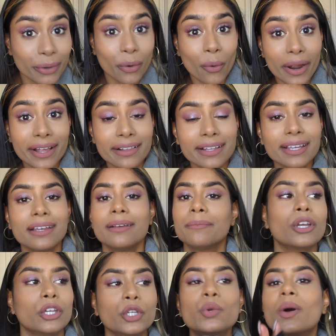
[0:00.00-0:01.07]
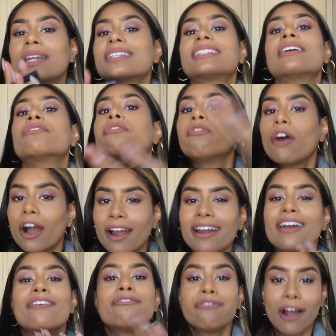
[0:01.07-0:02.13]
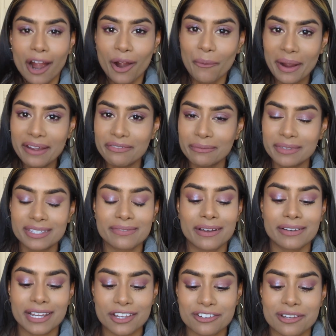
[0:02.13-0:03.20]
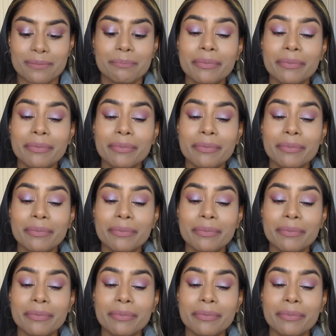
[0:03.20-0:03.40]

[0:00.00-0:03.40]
oily, you want to stay far away from this foundation.